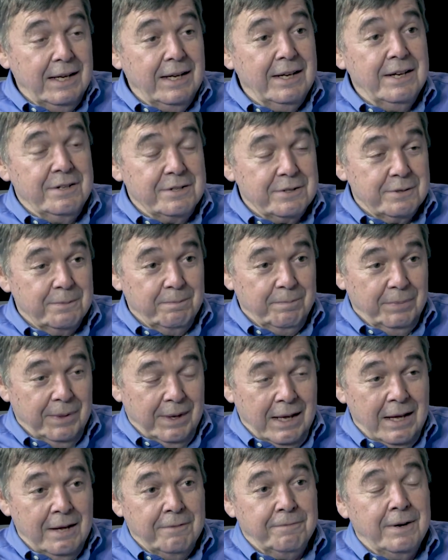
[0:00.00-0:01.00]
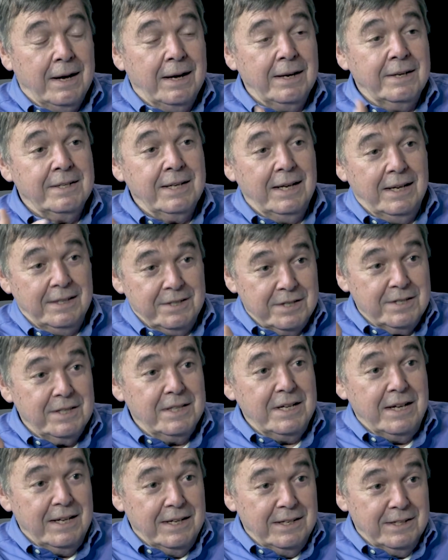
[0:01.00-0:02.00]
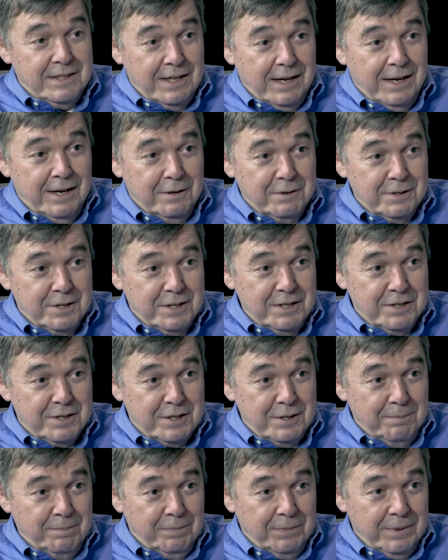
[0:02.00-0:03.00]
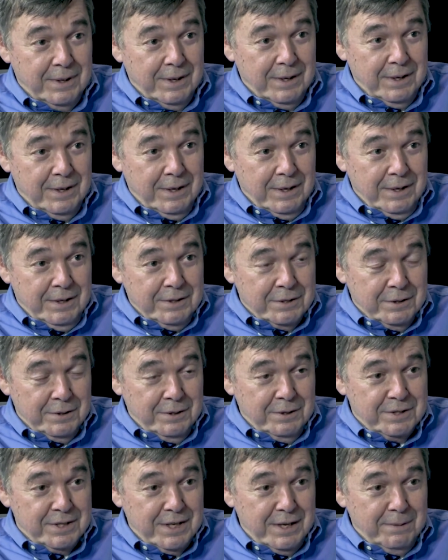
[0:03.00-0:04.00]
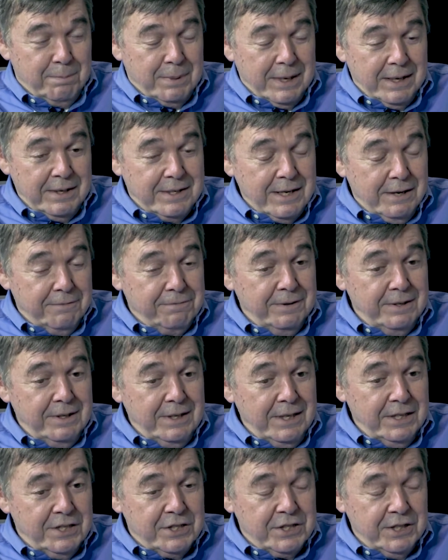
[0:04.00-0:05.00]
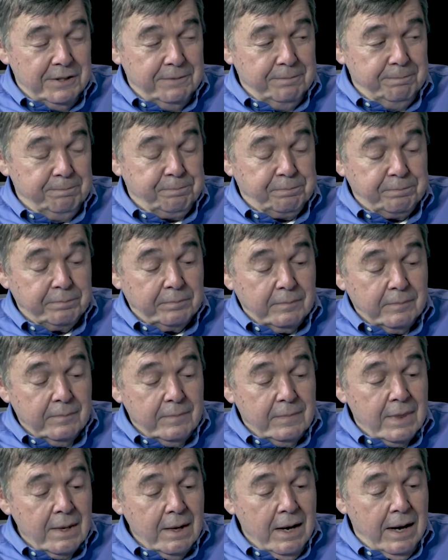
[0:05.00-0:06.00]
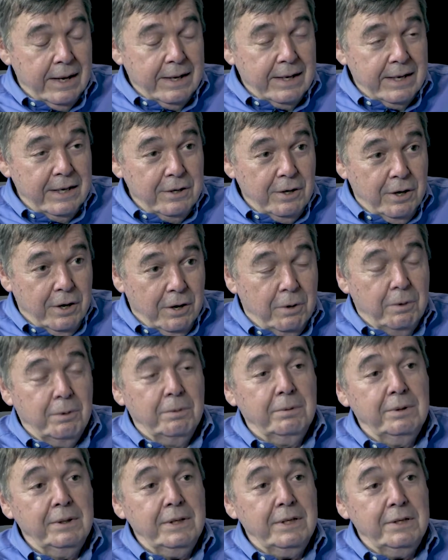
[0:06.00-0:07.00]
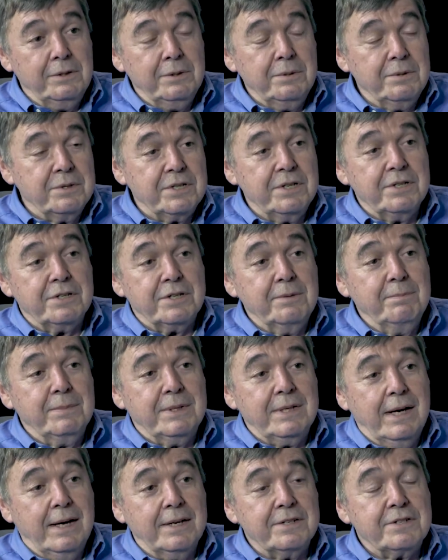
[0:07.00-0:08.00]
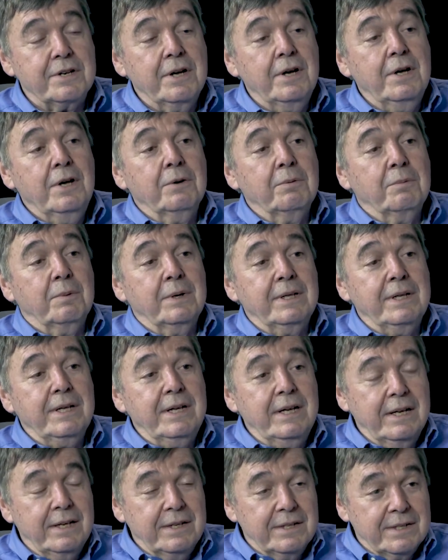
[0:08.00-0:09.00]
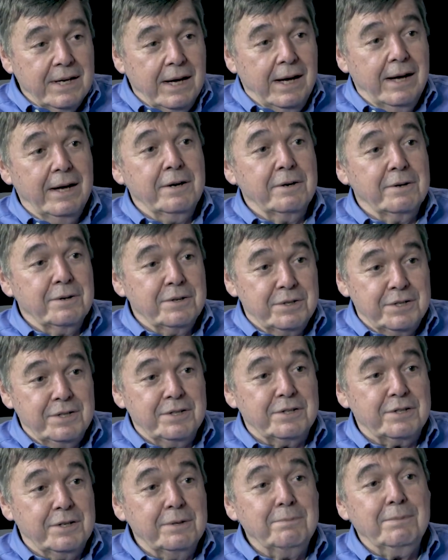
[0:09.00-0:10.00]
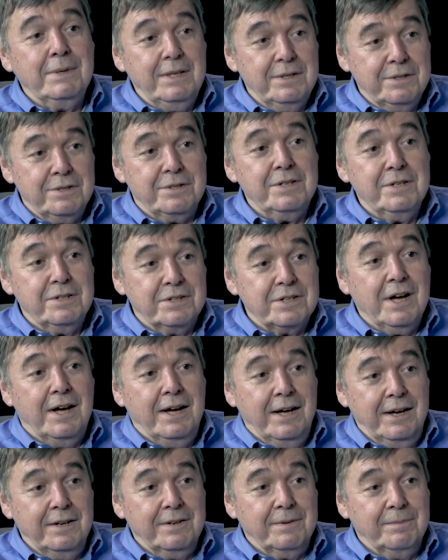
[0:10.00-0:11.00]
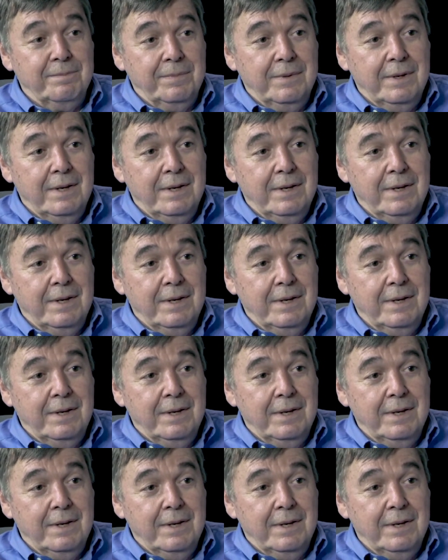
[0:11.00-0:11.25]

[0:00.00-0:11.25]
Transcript: is if I test the entire system. So you say, by definition, I can only do system test when the entire system is designed.